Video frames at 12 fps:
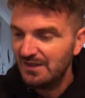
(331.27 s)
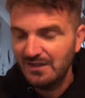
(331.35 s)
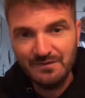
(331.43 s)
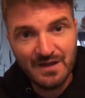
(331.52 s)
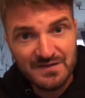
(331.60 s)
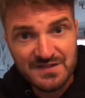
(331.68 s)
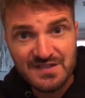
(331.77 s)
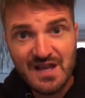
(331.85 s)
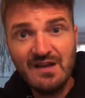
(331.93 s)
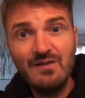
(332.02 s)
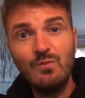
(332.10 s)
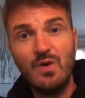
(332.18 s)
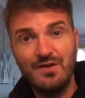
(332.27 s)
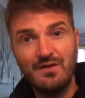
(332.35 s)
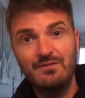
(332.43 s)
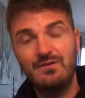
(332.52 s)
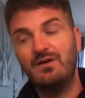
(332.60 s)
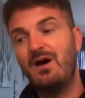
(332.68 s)
Now the second one,
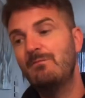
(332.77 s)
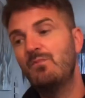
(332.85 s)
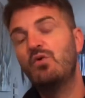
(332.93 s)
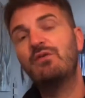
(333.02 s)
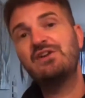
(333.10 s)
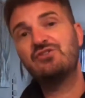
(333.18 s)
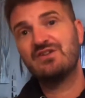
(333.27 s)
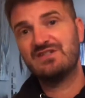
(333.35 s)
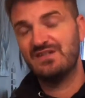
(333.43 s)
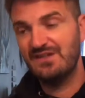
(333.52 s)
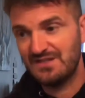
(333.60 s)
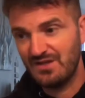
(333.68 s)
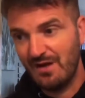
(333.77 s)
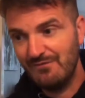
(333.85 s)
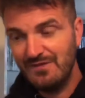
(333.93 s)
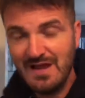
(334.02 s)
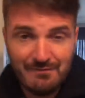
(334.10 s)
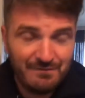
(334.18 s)
I'm more interested in this. I've
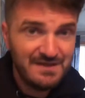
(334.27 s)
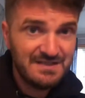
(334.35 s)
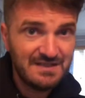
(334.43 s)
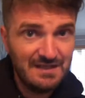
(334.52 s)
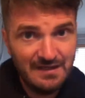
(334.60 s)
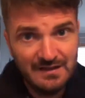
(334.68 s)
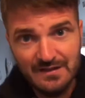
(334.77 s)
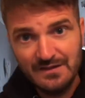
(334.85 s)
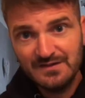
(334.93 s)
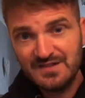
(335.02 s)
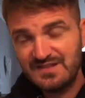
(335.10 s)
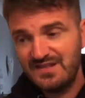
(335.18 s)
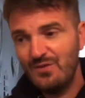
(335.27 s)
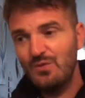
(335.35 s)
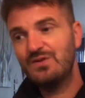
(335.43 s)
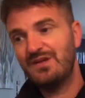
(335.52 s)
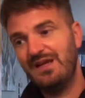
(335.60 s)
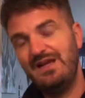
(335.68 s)
left this
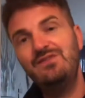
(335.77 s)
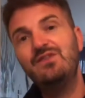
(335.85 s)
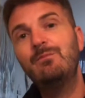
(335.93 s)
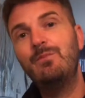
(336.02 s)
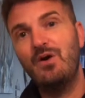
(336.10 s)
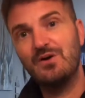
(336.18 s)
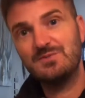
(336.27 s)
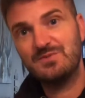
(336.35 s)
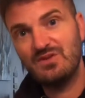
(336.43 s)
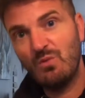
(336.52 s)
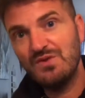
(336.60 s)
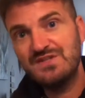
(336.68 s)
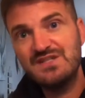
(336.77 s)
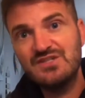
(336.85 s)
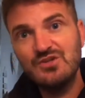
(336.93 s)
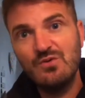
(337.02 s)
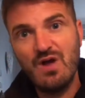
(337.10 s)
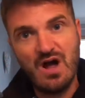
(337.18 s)
sealed in the box because I wanted to
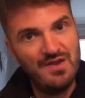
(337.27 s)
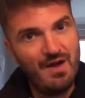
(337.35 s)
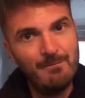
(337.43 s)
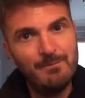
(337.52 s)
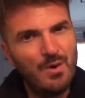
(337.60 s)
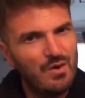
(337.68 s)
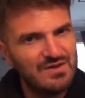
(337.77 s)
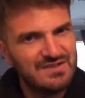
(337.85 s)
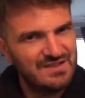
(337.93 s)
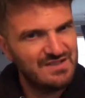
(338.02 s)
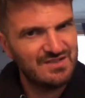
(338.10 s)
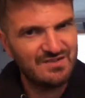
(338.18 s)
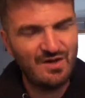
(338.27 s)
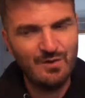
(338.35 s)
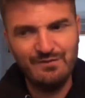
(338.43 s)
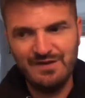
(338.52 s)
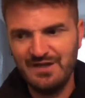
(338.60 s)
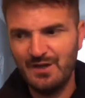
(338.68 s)
do like an unboxing style
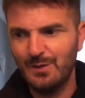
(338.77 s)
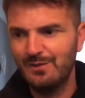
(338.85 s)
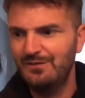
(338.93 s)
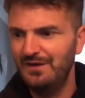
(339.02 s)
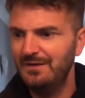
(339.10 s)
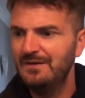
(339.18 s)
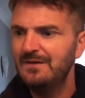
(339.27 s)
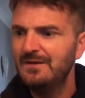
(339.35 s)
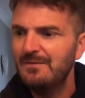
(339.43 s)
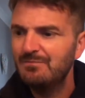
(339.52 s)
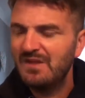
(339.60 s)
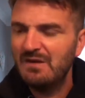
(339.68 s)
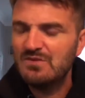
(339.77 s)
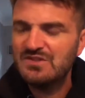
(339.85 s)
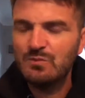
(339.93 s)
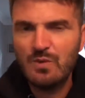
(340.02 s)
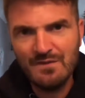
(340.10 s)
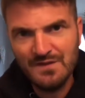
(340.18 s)
video of it. It was the
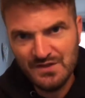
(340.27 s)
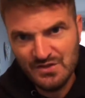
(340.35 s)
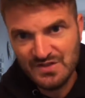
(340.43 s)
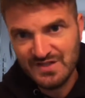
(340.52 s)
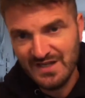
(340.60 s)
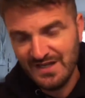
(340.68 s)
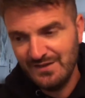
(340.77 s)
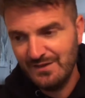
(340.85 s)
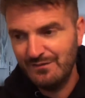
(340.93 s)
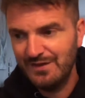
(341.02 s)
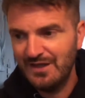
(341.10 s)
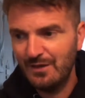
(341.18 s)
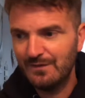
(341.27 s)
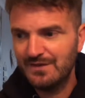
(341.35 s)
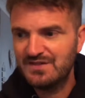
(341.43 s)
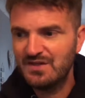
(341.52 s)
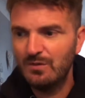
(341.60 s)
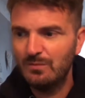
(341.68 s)
one that you see in the video at the
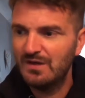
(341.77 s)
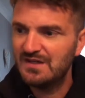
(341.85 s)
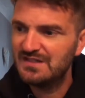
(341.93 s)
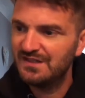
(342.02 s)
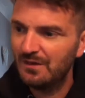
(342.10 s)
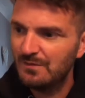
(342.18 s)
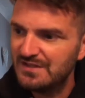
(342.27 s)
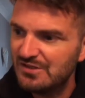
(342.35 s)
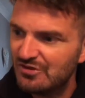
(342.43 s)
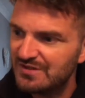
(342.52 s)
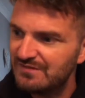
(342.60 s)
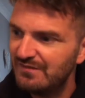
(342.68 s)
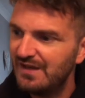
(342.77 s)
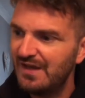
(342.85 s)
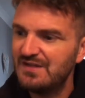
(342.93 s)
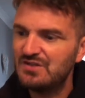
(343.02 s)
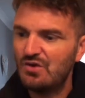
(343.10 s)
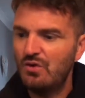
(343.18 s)
top that I said I was interested in, and
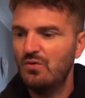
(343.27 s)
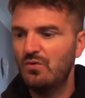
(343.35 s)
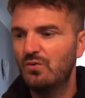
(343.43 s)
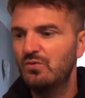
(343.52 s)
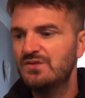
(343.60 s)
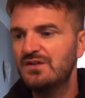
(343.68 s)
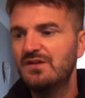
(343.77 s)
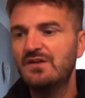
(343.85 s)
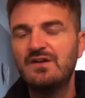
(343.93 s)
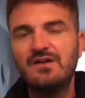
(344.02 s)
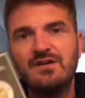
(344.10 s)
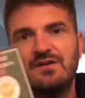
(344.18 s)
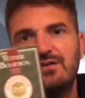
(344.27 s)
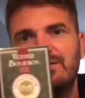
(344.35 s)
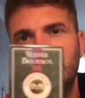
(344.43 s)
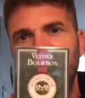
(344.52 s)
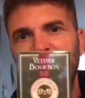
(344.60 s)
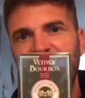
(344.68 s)
it's called
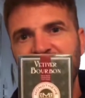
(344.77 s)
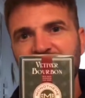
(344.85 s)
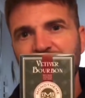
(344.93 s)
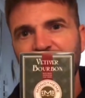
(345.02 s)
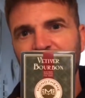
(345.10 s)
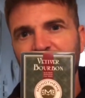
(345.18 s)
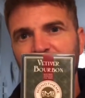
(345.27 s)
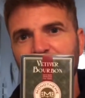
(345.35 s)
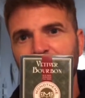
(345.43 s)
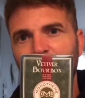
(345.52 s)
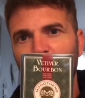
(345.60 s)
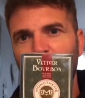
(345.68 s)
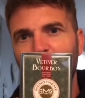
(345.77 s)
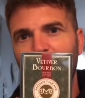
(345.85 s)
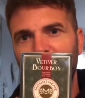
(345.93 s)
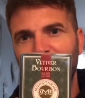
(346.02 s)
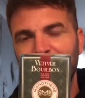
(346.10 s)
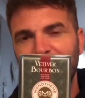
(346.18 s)
Veitiver
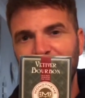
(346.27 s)
Bourbon